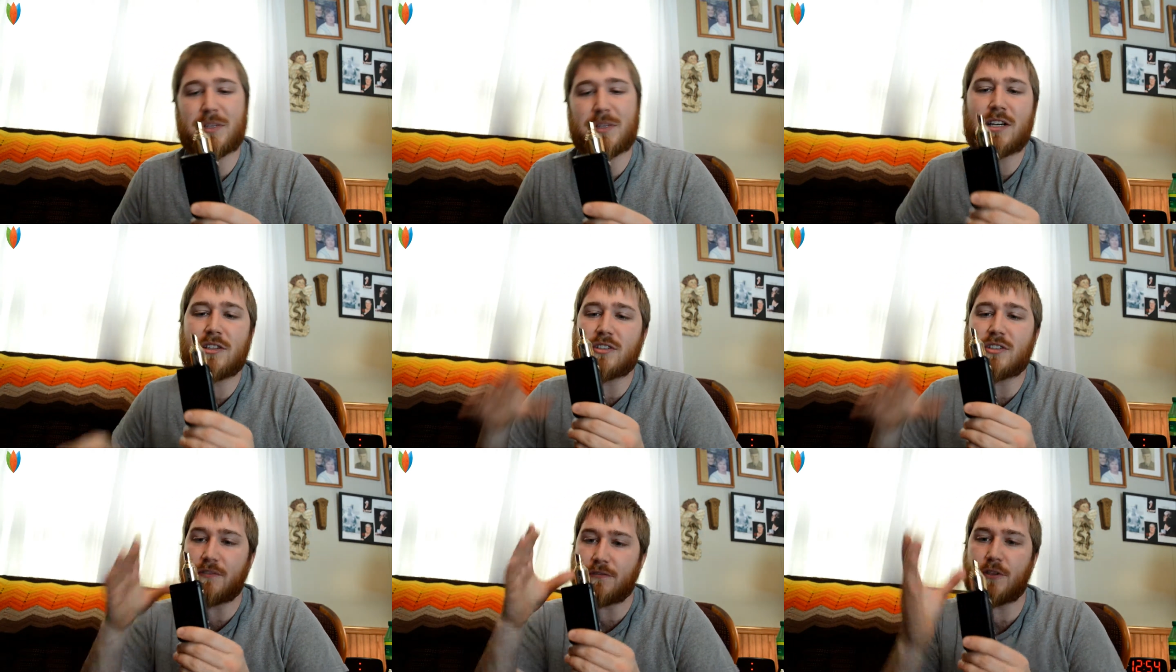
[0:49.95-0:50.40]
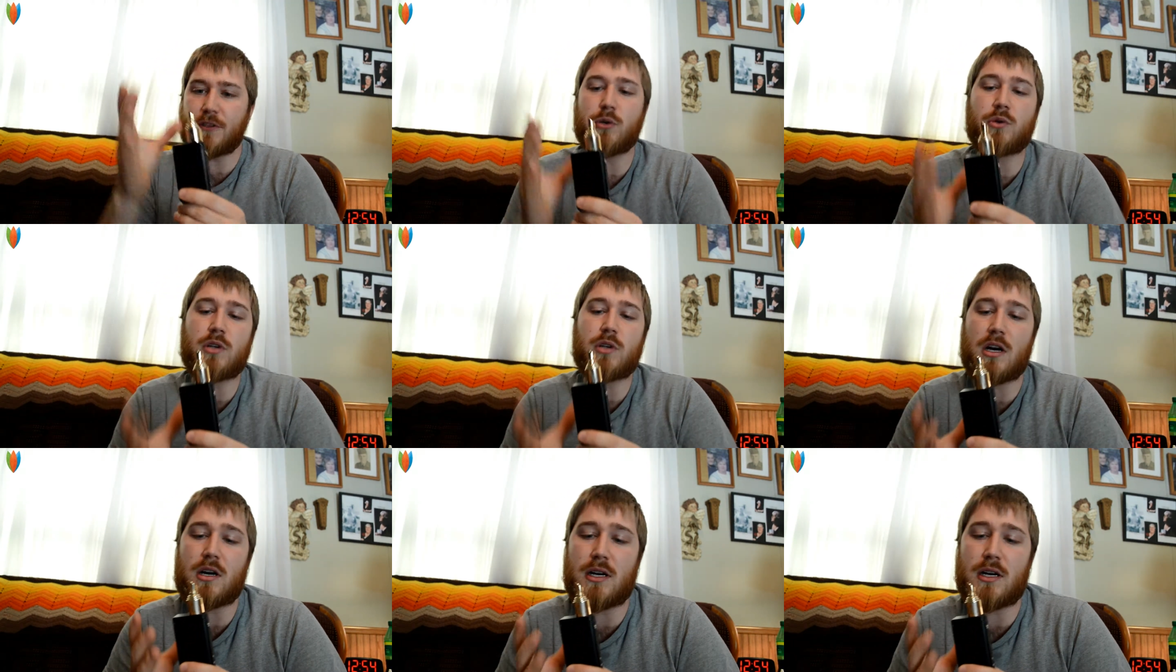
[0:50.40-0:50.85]
There's a
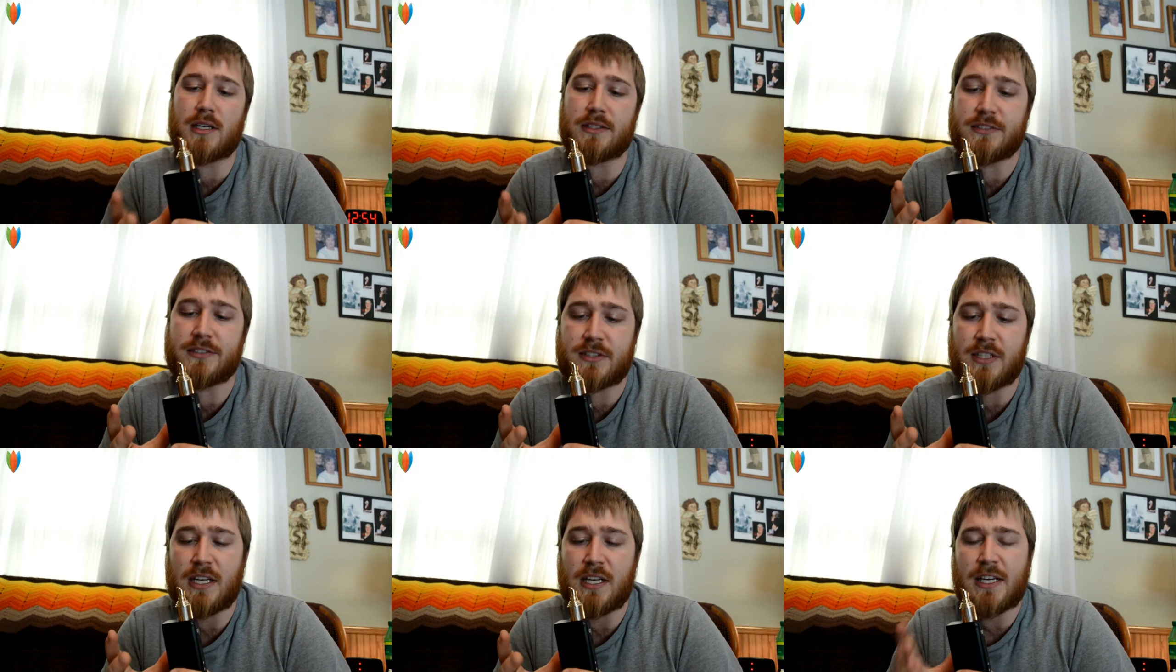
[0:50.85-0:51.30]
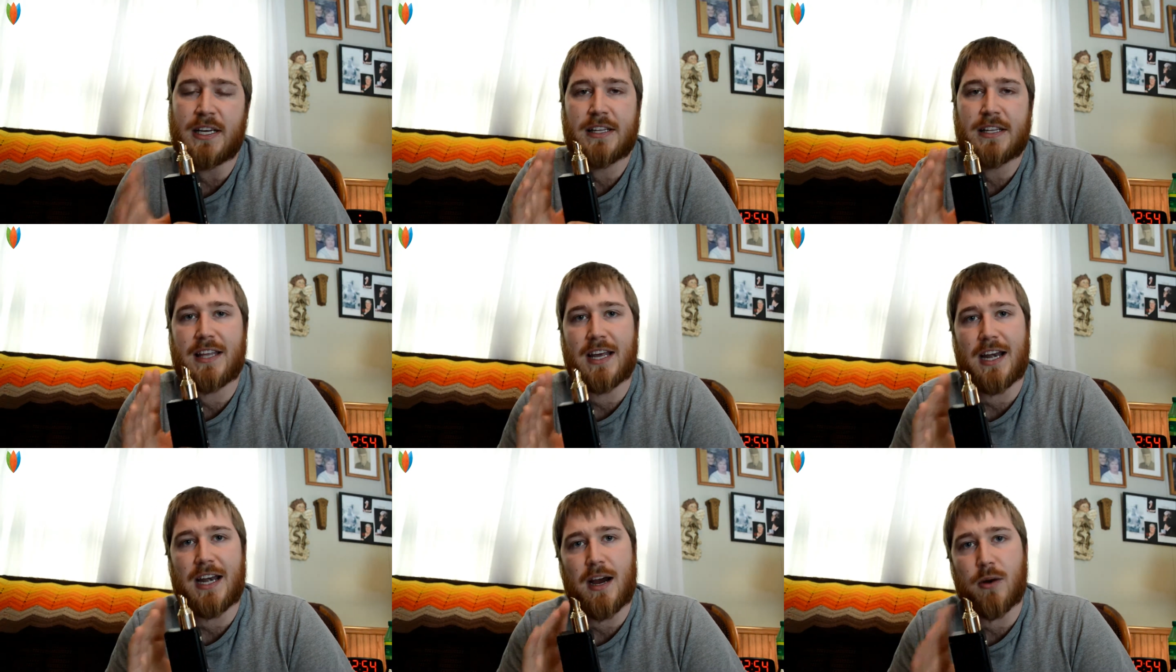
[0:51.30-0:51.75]
few cons
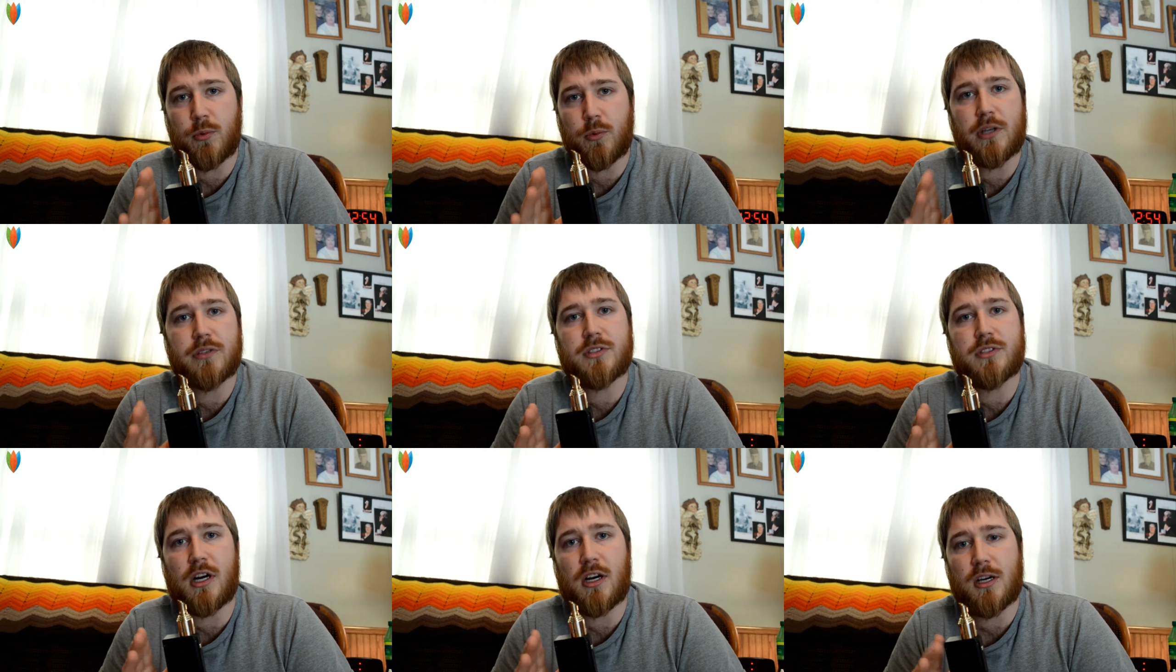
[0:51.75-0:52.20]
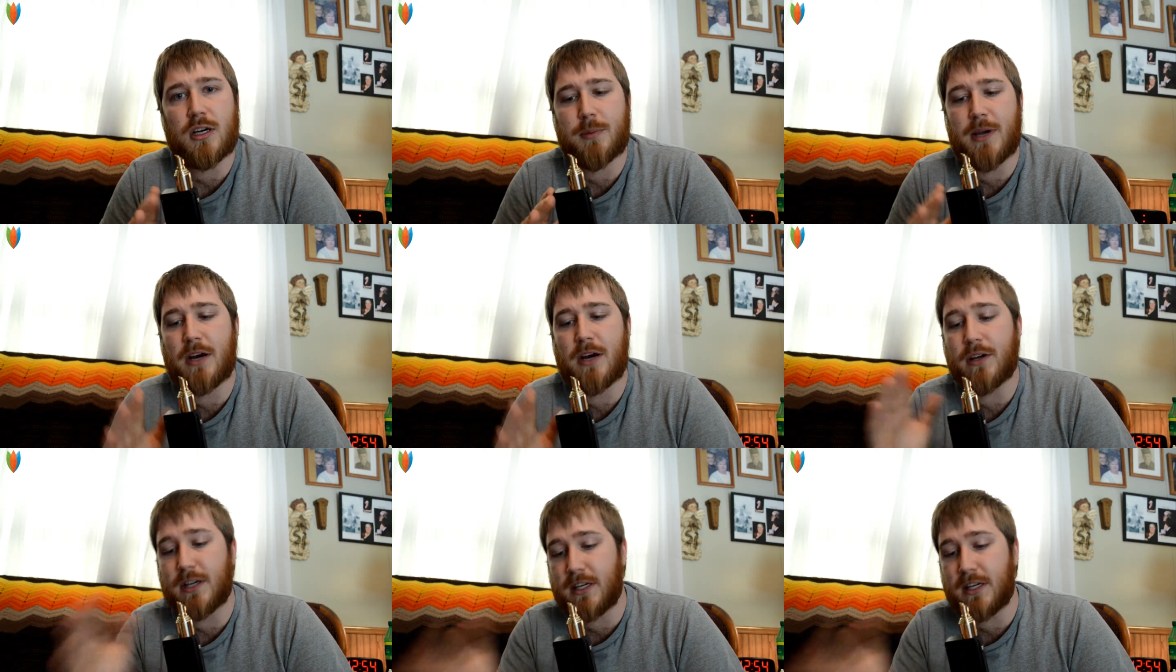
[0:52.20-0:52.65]
that I will talk
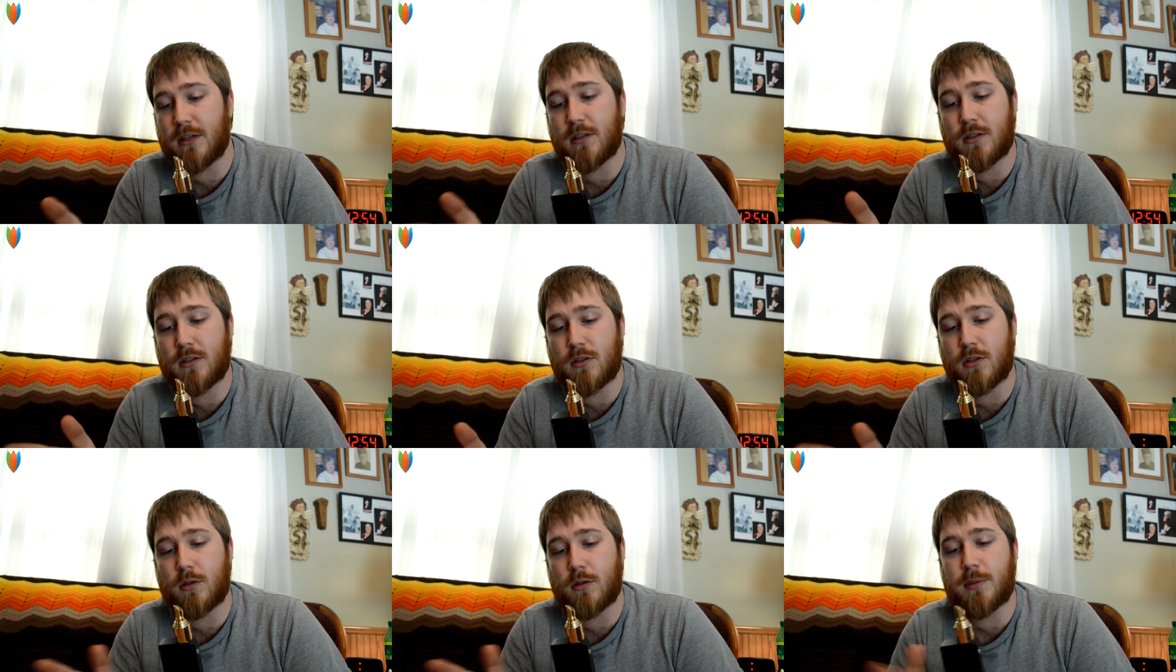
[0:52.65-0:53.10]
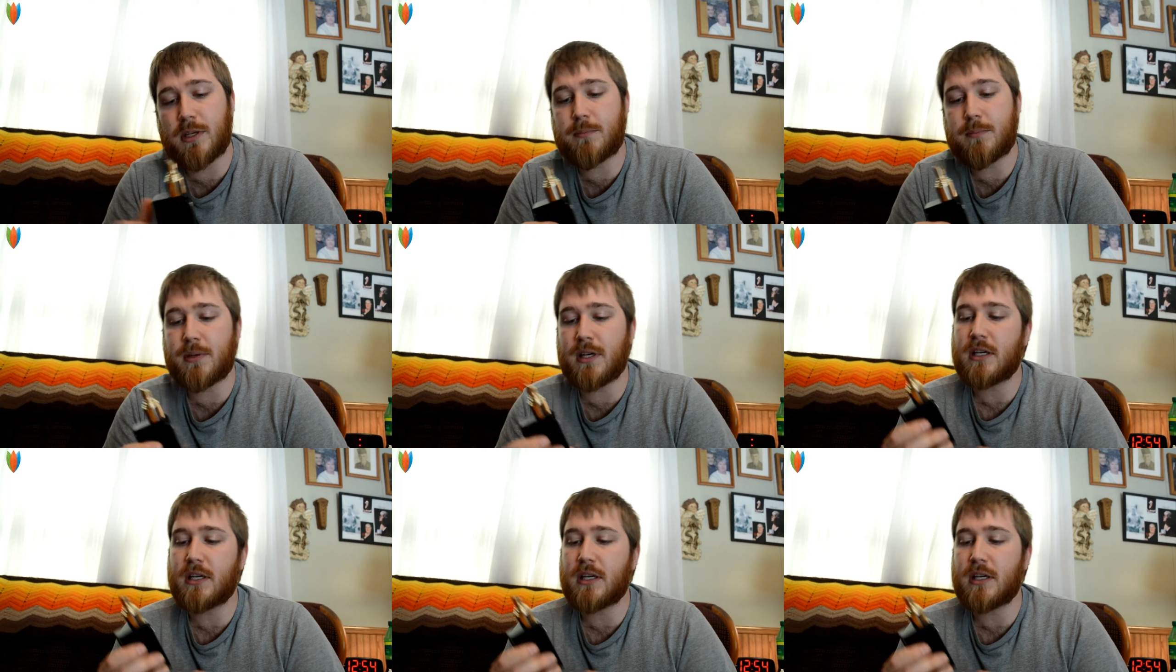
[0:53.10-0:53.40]
about here in a little bit,